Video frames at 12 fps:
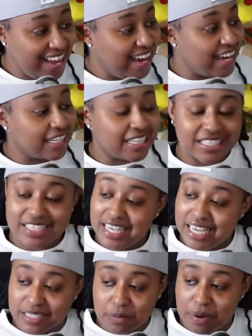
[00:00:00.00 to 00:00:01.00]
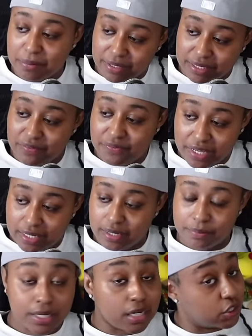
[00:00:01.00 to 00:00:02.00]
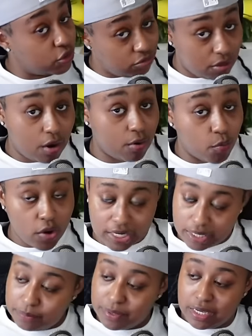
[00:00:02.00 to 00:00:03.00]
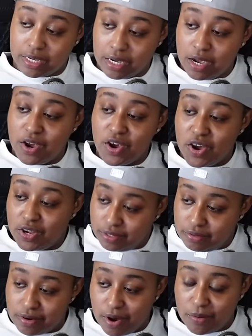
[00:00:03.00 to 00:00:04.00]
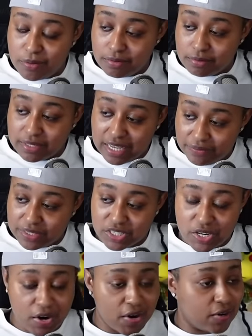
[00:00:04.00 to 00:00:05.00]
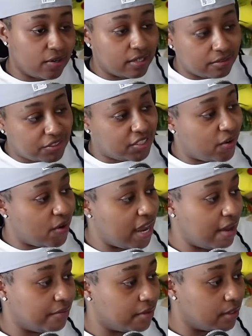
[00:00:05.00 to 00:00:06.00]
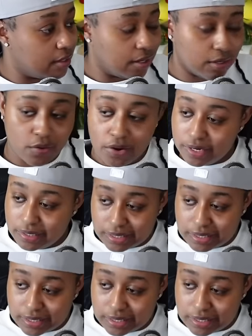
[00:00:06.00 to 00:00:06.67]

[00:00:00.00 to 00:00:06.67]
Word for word: Unless she has a public defender, because, you know, one can be, you know, given to her if she don't have a, a lawyer.